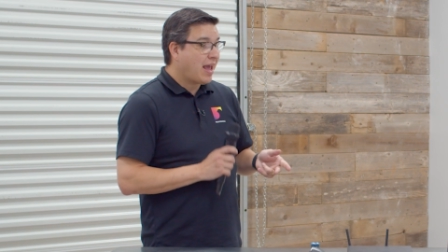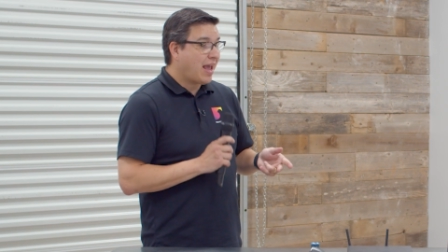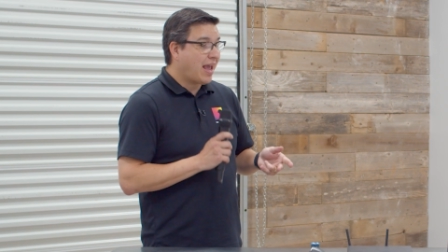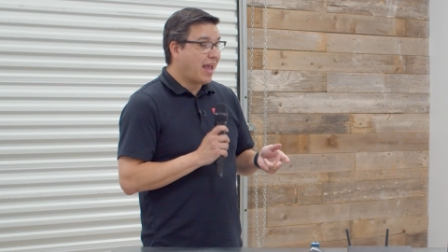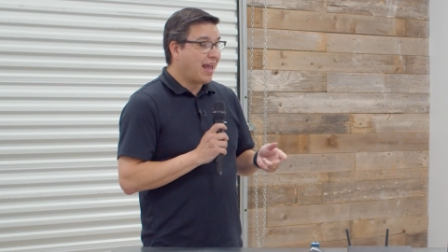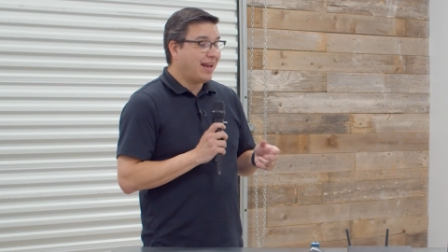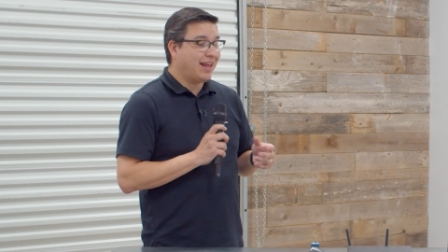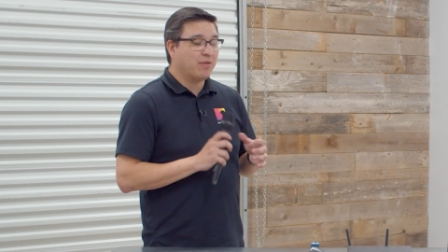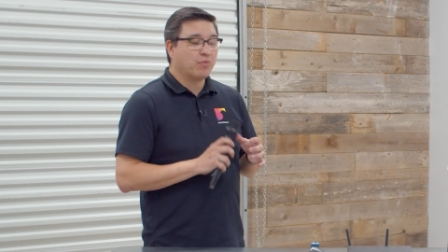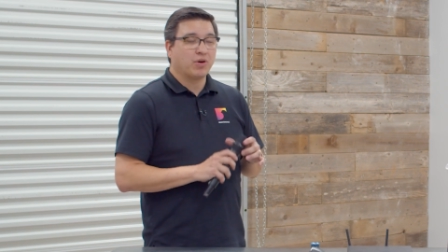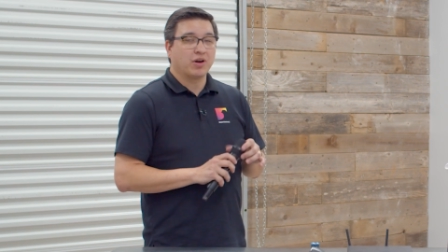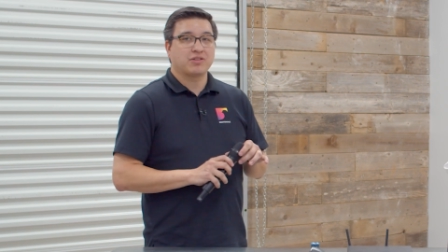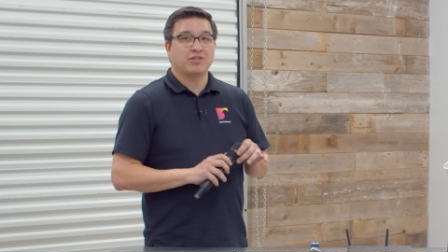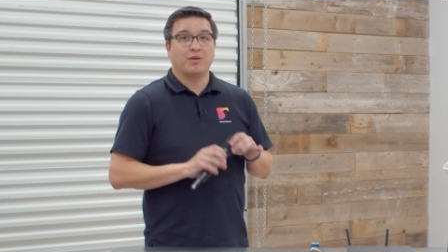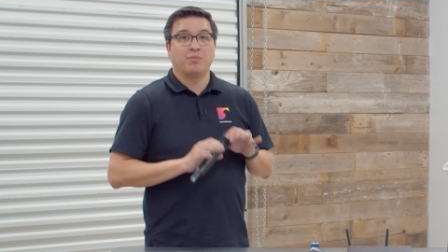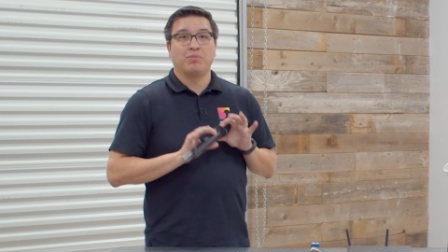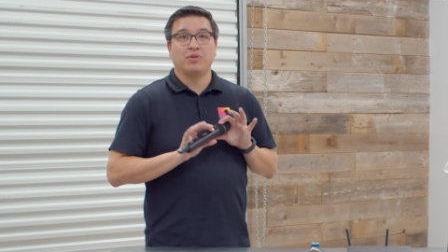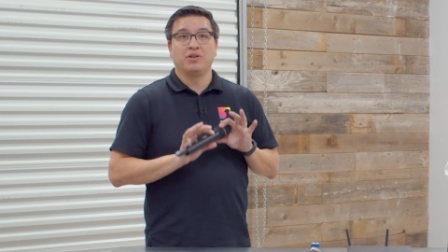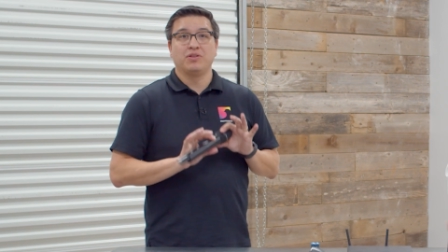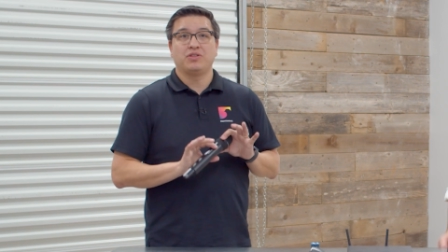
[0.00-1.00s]
and it works
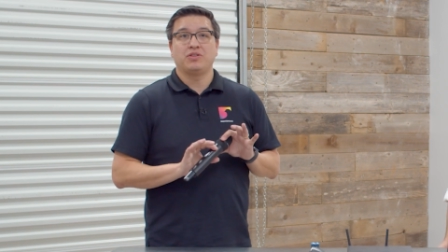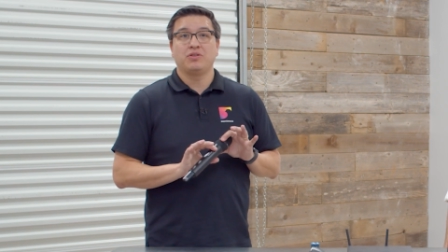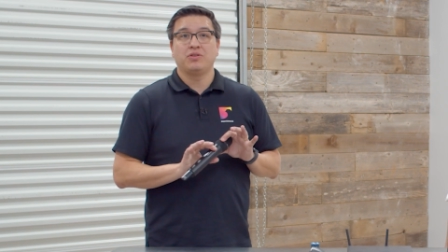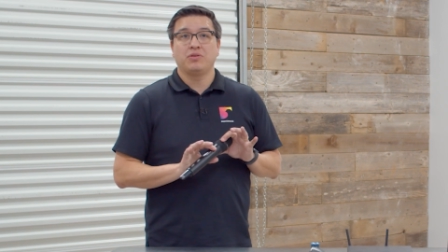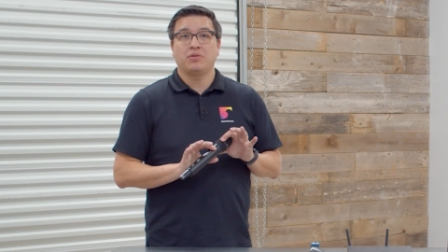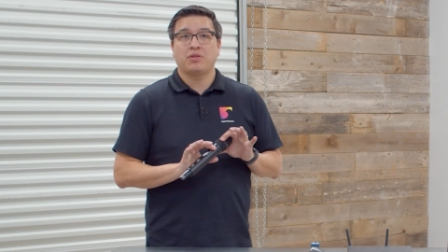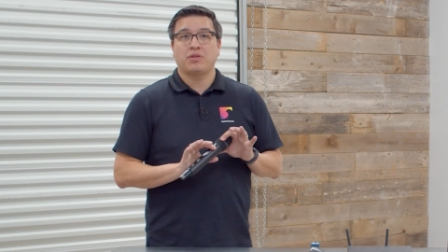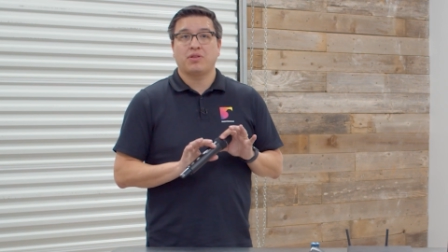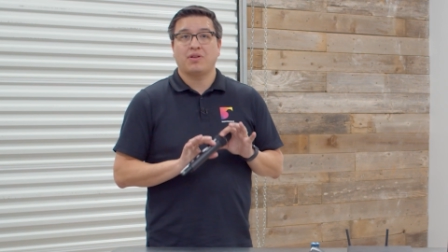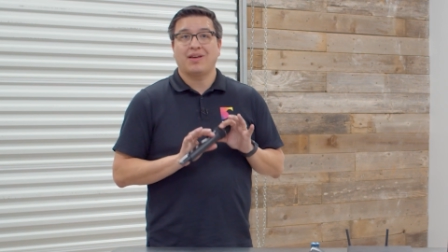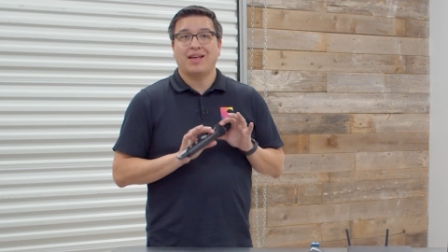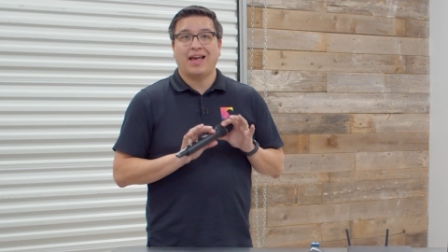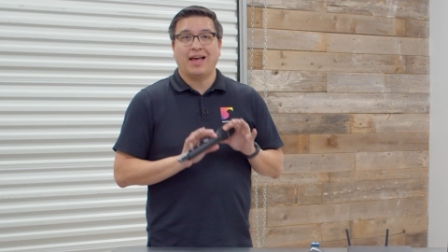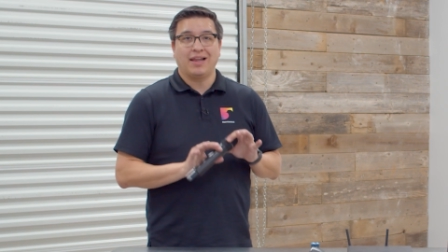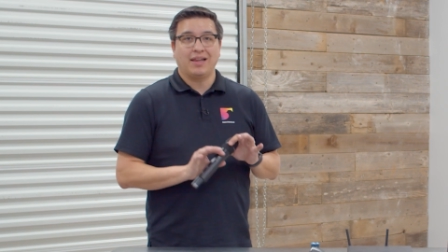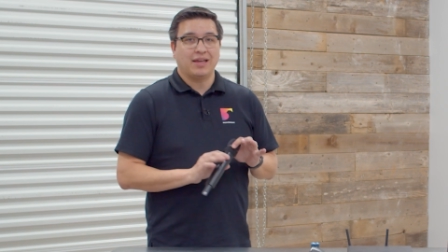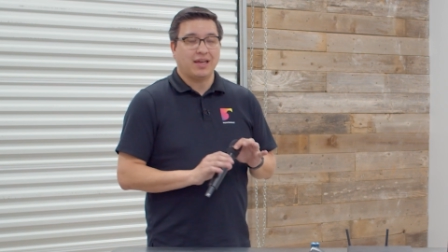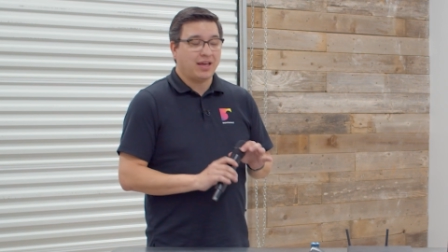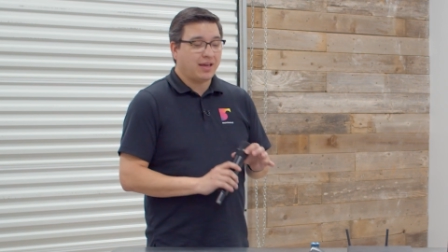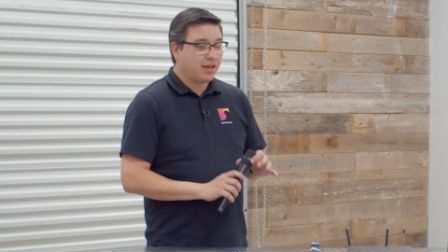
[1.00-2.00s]
on Bluetooth
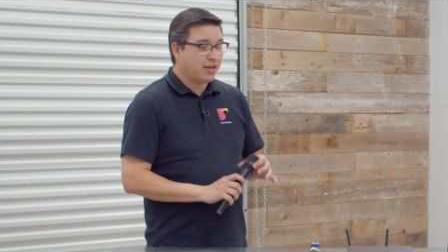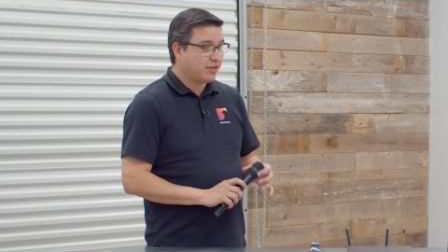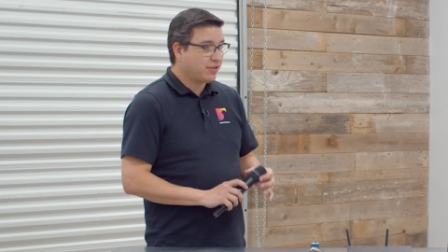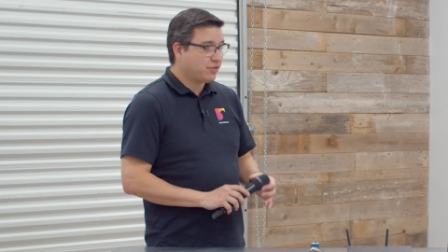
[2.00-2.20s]
LE,